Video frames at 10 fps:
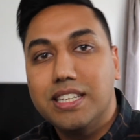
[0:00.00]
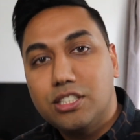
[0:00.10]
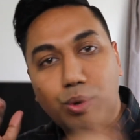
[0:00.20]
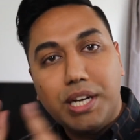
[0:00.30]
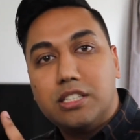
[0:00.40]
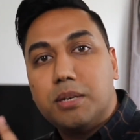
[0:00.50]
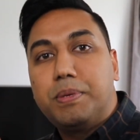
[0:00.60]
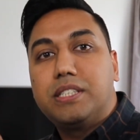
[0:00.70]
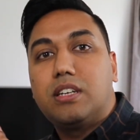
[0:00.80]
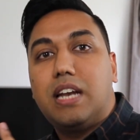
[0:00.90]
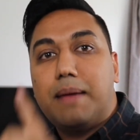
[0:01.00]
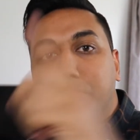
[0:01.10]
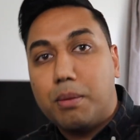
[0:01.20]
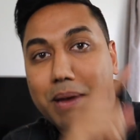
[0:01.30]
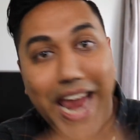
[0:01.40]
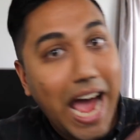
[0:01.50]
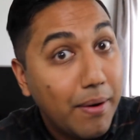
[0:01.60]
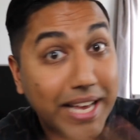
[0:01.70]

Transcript: Let's quickly jump into the laptop now